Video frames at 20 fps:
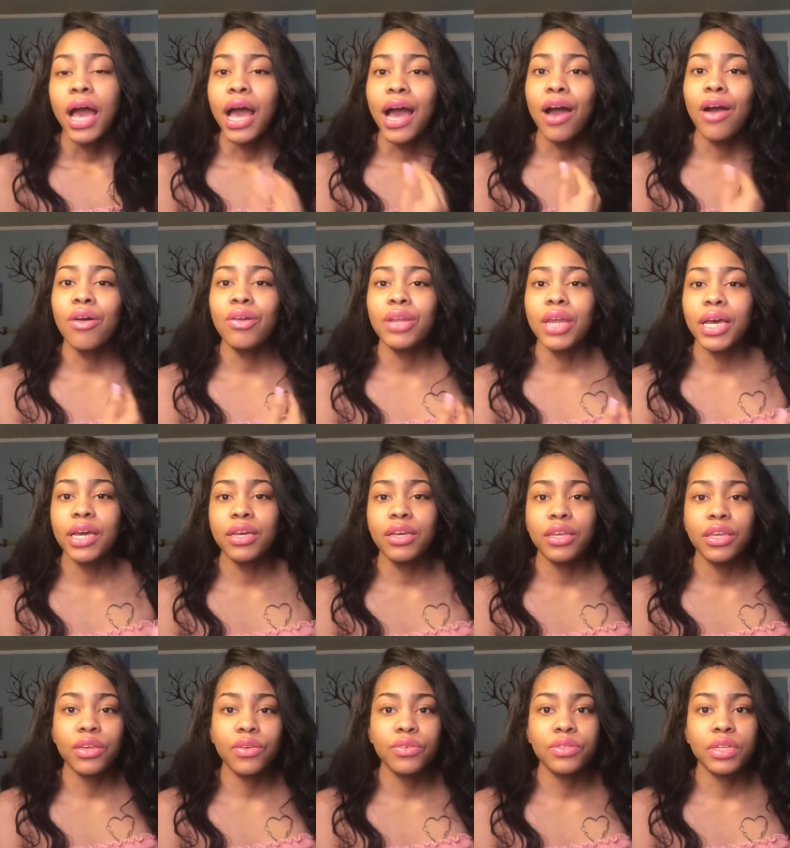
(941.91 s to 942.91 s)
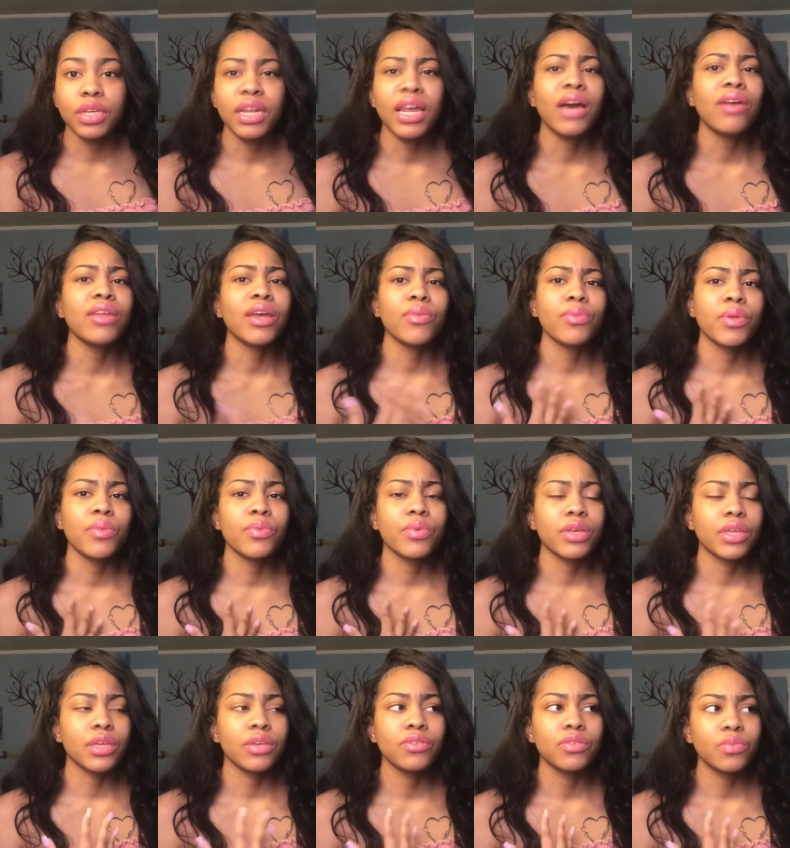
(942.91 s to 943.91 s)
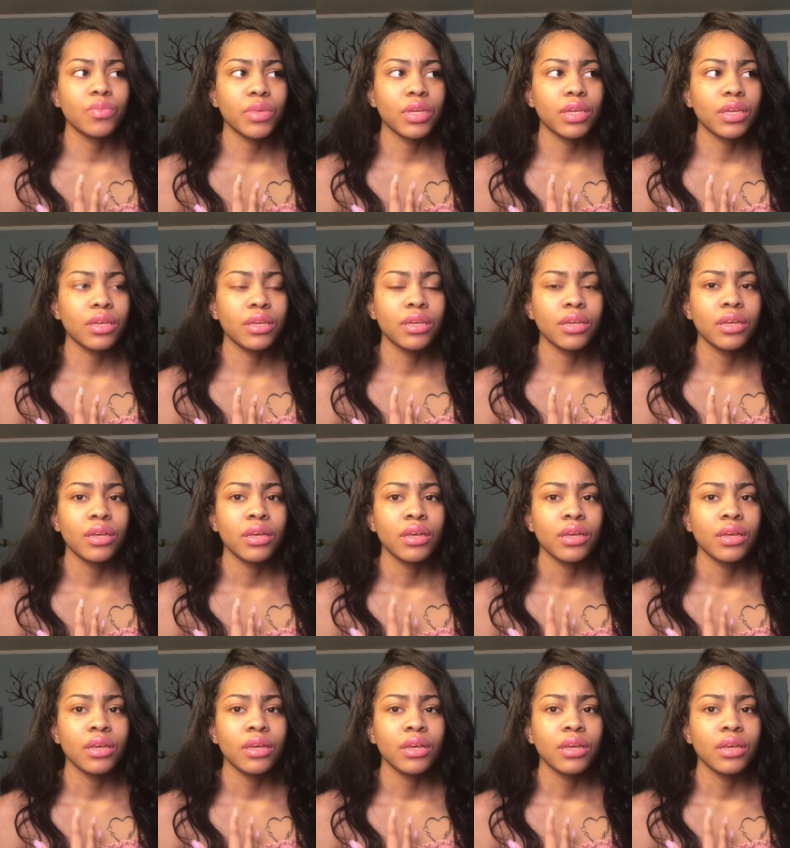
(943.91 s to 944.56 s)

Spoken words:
I don't like accusing. I don't like people accuse me.